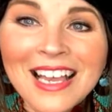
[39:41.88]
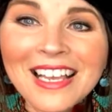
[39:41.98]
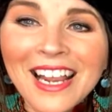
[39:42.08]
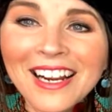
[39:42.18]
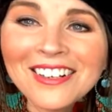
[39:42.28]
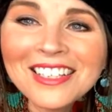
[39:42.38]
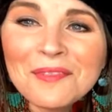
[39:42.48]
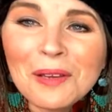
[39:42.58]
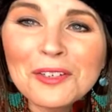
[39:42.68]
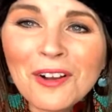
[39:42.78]
Carolyn
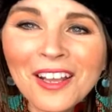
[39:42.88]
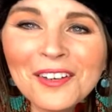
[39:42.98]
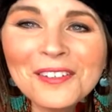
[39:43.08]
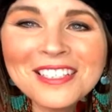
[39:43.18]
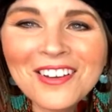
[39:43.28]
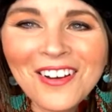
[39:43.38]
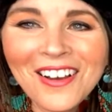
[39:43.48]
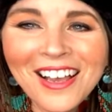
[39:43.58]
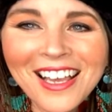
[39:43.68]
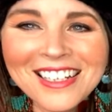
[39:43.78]
Madrano is
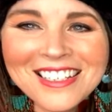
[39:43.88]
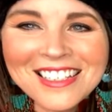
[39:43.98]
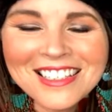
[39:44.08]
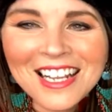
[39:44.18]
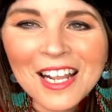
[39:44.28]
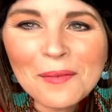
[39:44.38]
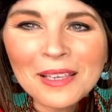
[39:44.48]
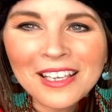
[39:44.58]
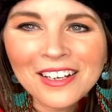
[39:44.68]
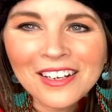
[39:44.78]
on. She said, I'm
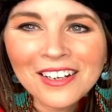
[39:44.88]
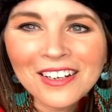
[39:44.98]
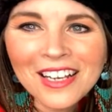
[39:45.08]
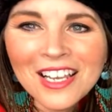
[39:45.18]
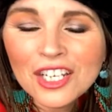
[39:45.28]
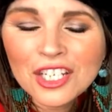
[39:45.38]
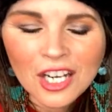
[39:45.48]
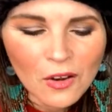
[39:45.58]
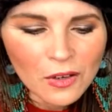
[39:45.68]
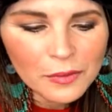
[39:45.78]
here.
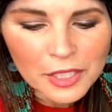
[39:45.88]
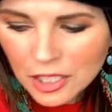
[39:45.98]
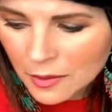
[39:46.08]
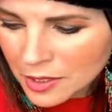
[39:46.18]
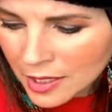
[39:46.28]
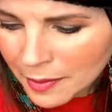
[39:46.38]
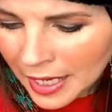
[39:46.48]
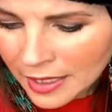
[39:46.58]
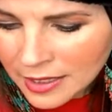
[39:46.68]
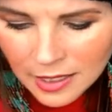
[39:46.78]
Shanoa, we shipped the
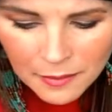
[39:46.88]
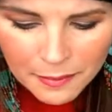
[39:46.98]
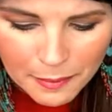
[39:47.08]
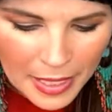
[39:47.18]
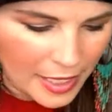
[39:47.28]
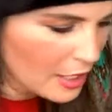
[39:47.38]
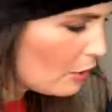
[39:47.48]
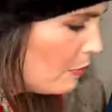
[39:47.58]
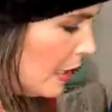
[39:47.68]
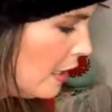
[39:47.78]
paint, the
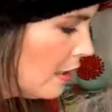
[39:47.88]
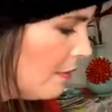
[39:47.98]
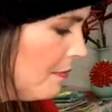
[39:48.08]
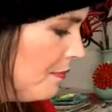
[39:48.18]
petticoat pink.